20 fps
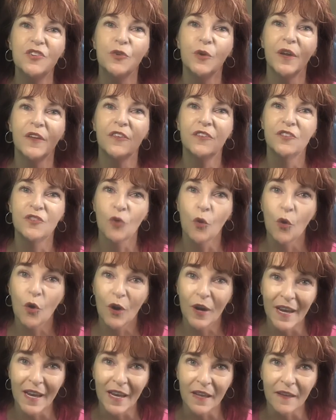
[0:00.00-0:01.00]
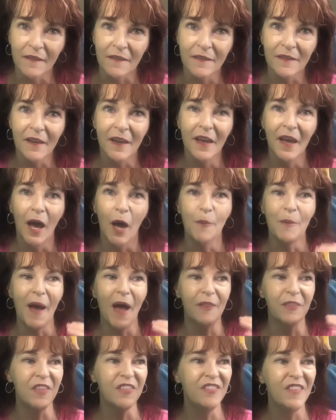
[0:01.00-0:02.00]
historians
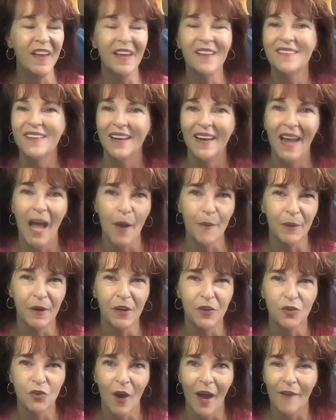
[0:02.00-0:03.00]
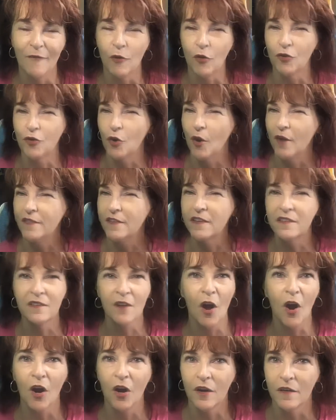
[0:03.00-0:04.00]
about the things that had happened to travel during the
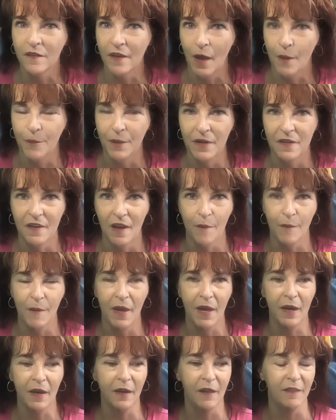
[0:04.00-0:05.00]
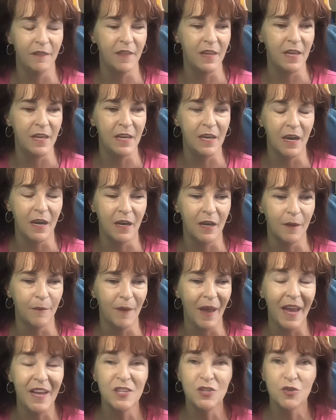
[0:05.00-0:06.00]
SARS epidemic, the
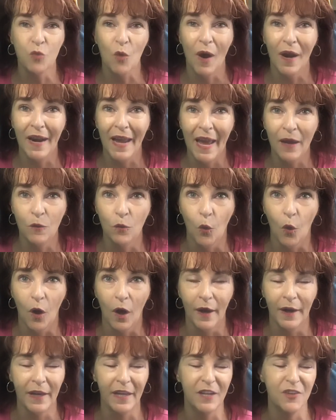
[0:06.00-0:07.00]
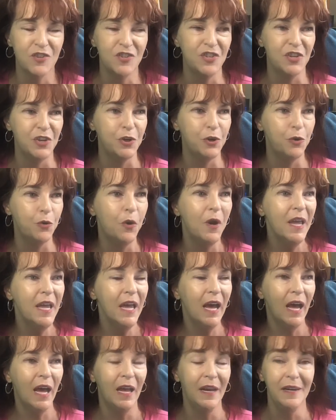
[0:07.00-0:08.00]
H1N1 issue,
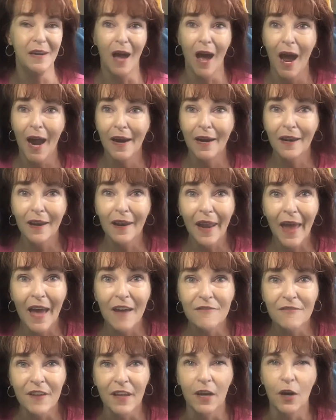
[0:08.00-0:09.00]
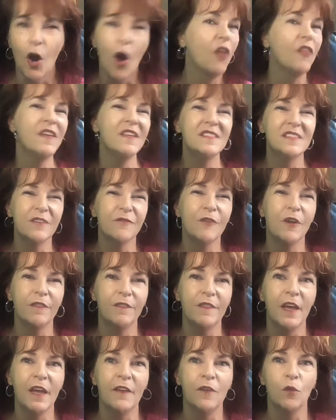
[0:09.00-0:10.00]
9/11, all these different
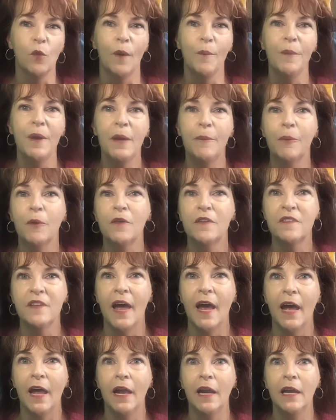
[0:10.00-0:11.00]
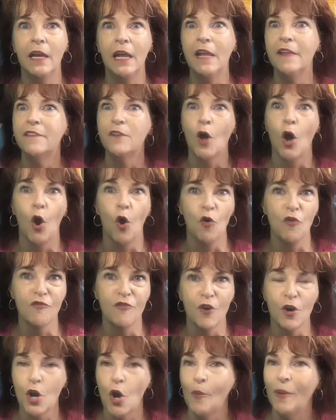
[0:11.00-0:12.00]
things when people said it's
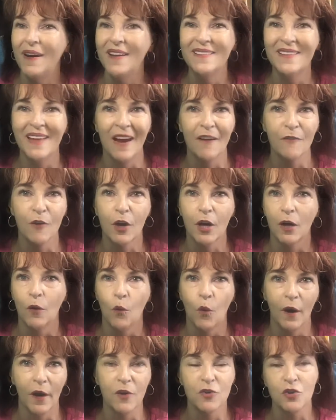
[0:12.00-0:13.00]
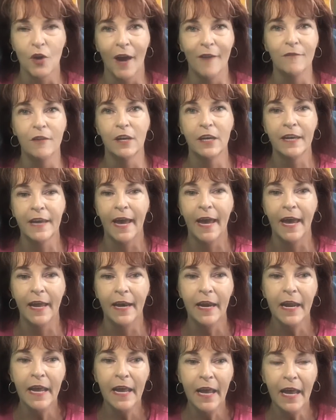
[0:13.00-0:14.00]
over, nobody's ever going to want to travel
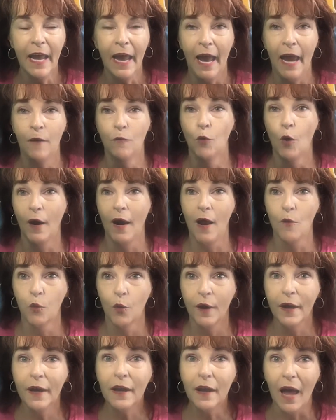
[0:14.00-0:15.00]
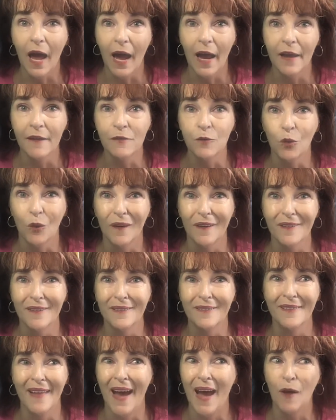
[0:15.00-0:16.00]
again. And what I realized
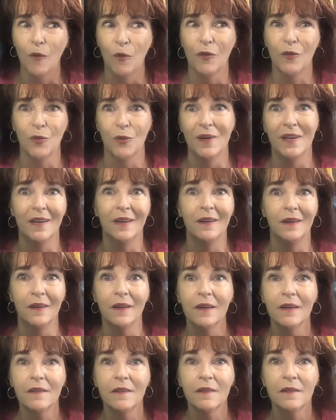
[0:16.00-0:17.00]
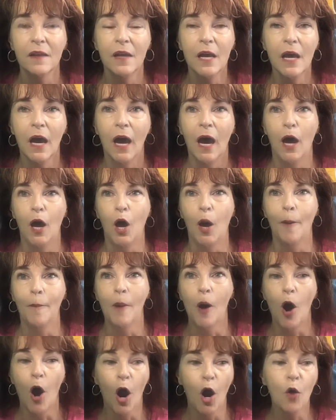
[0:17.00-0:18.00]
was that was ridiculous.
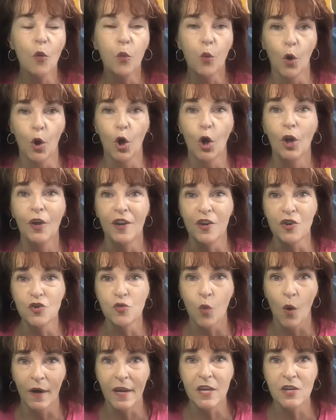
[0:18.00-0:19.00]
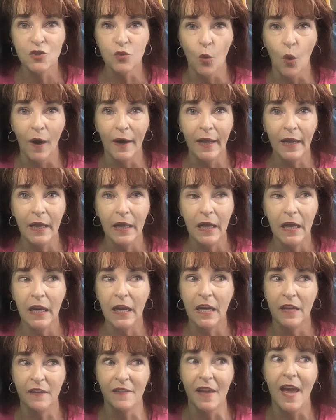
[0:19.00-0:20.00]
Our world in 2020
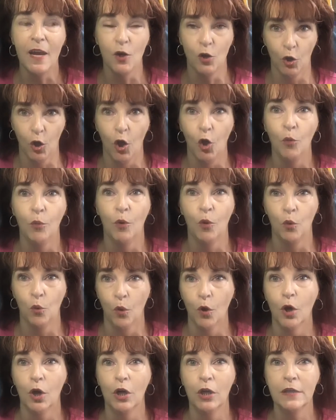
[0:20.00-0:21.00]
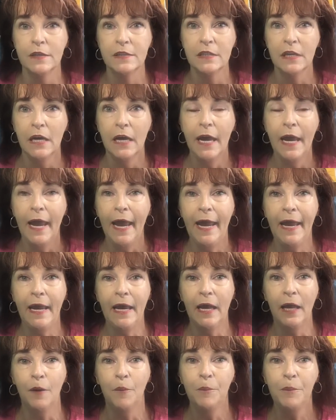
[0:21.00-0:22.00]
is a global world,
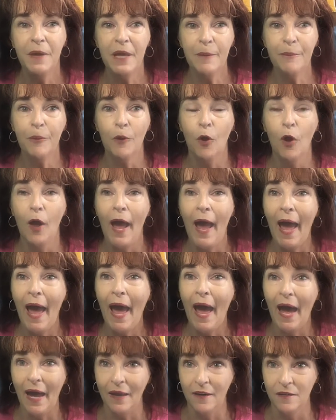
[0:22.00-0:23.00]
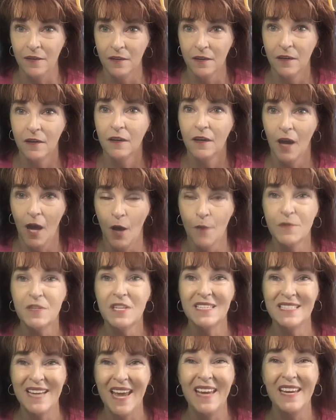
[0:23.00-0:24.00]
and people had come
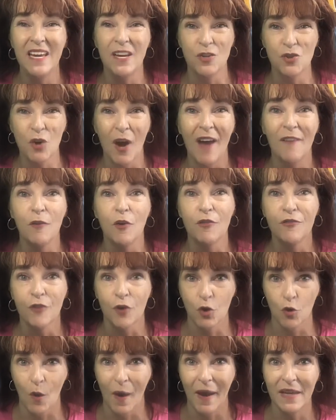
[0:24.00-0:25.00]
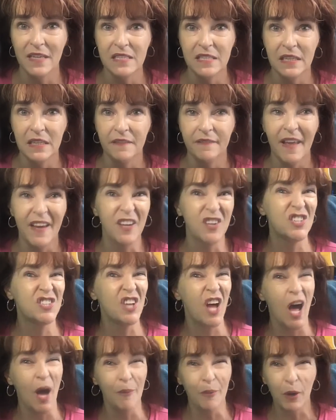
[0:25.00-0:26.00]
to taking travel for granted. They could
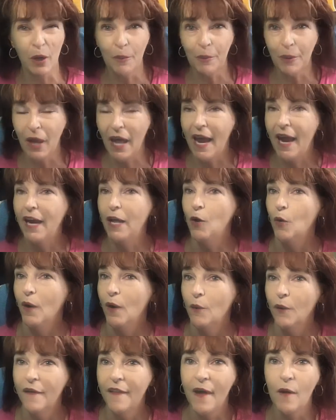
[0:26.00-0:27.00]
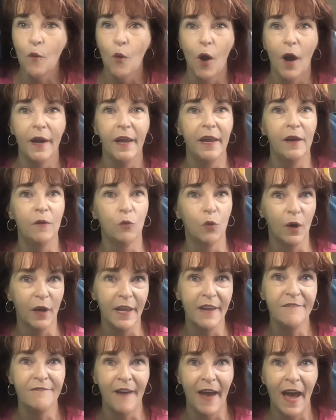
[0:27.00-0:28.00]
just hop on a plane and go anywhere they wanted
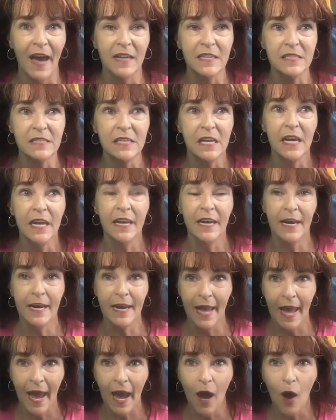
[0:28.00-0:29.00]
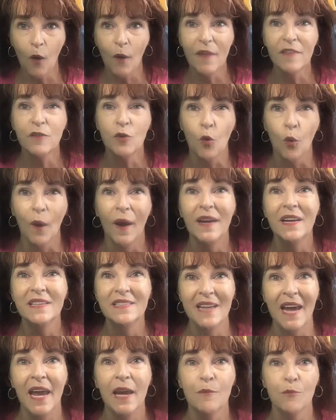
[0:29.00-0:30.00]
really fast. Now it's going to
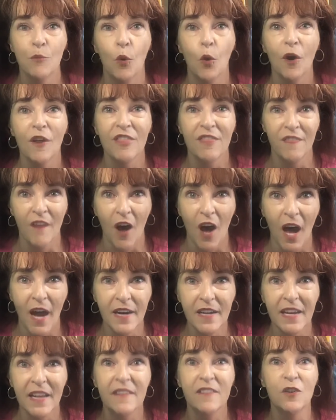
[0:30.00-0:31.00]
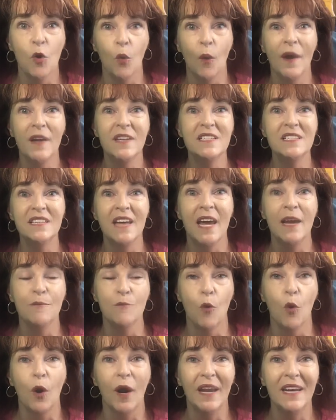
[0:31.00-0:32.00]
take more thought. It's going to take
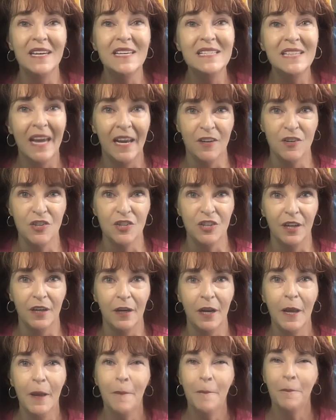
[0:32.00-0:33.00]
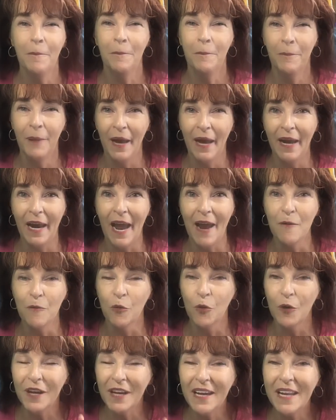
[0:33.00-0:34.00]
more intention. But I
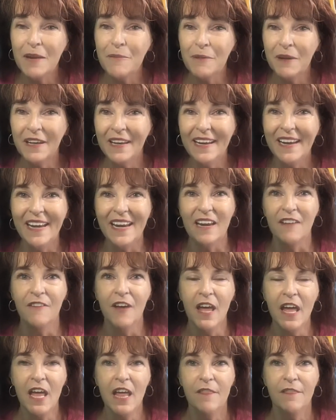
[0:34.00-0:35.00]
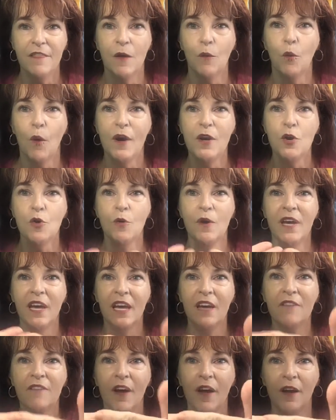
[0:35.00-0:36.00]
really believe that when you
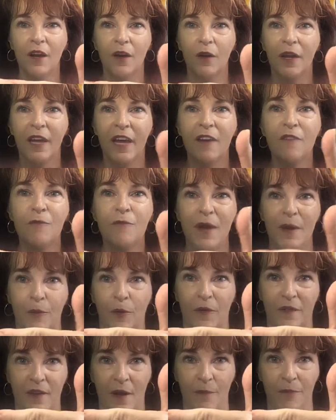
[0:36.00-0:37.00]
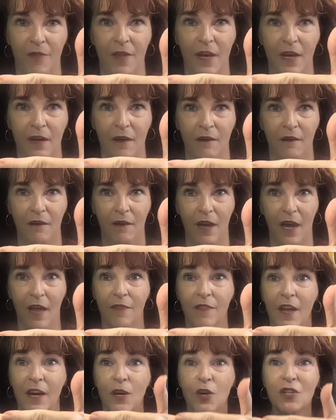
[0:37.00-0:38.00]
give people something
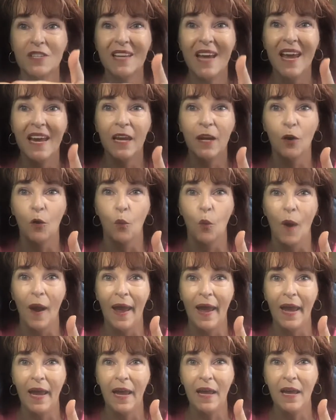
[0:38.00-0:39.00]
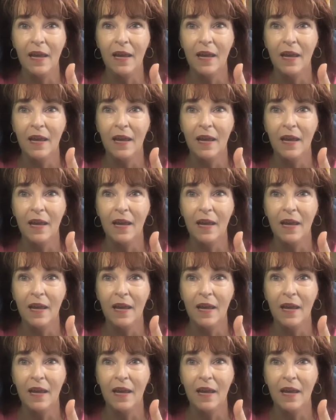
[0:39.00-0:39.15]
and then you take it away,